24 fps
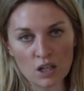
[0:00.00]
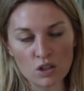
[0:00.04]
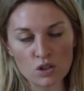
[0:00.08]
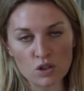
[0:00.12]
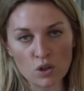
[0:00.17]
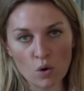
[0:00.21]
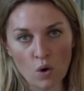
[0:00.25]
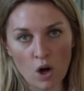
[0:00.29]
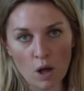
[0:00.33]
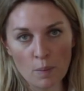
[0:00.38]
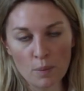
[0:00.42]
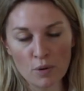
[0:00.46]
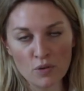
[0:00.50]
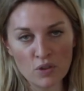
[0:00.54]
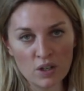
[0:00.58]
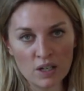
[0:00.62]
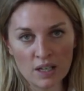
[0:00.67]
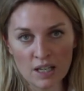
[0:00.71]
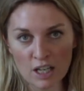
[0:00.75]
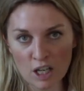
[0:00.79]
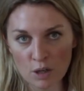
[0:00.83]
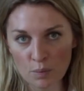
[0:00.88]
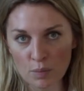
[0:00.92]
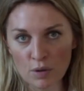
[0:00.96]
So I'll put the
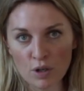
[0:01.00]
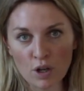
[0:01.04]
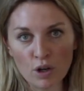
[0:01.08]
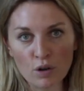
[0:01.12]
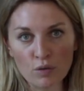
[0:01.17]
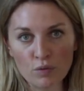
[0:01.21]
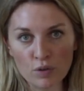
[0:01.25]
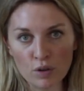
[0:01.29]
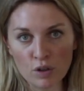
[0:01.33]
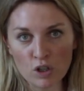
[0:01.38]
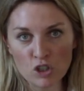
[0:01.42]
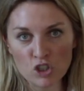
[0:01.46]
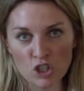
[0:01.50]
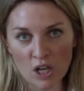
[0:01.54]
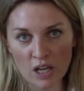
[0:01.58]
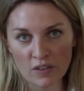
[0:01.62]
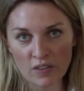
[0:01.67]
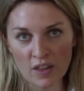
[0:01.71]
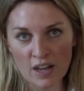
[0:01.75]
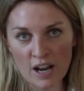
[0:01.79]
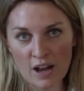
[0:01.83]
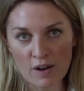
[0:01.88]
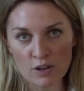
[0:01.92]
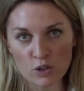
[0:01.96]
link below for you to check
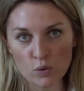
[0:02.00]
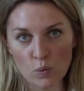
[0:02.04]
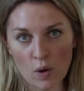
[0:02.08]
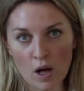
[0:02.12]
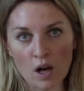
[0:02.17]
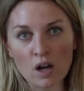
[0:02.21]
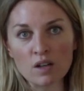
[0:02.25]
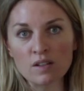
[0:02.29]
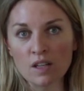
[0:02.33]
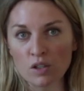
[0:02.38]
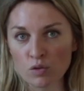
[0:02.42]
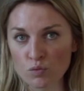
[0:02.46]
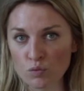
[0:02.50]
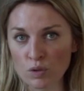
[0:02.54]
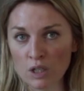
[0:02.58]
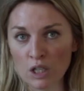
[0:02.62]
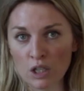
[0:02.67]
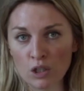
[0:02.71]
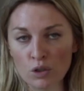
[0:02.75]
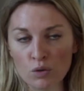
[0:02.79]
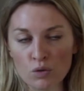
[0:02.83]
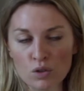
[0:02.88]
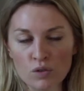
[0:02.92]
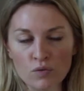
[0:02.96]
that out as well, because that's really
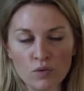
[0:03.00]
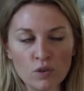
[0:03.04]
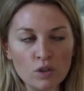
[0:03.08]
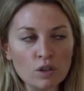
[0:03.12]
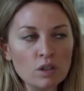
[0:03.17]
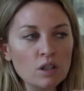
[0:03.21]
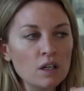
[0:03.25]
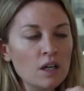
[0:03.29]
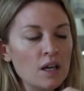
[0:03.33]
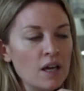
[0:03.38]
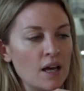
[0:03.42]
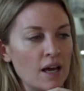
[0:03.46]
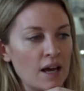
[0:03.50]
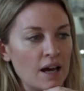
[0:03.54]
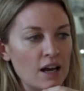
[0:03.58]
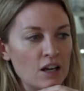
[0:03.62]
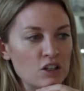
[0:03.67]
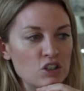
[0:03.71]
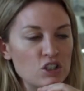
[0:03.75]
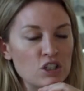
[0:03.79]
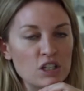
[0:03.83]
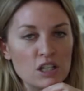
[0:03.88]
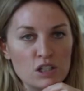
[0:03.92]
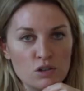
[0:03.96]
useful,
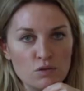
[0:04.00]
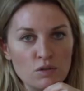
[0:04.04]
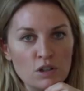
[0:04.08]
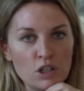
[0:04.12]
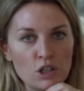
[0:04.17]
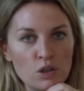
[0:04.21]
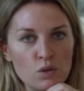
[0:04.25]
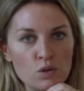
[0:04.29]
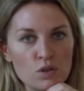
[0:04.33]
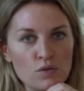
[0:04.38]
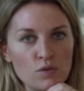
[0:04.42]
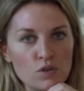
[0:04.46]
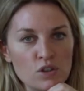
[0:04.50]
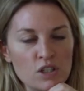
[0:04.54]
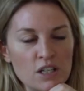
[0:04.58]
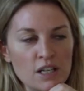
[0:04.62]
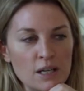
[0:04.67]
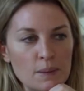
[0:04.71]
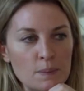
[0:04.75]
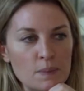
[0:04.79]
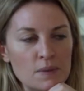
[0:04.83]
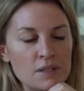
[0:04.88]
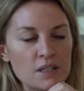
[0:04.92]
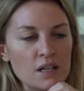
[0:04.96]
and she has really useful
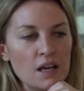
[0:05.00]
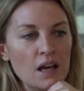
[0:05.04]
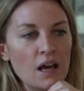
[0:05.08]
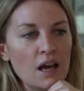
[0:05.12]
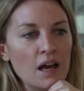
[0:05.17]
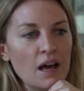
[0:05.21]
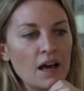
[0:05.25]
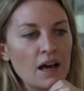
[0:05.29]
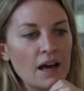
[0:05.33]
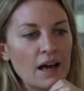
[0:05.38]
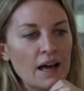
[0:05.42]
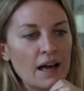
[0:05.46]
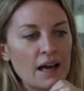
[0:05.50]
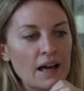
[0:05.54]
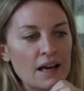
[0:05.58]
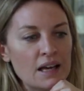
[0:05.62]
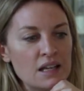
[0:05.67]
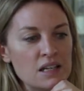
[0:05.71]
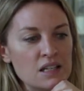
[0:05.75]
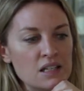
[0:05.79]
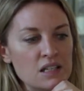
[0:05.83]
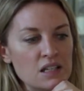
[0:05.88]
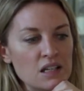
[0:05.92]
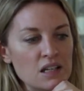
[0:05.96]
tips.
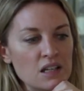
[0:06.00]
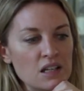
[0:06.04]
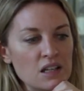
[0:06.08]
And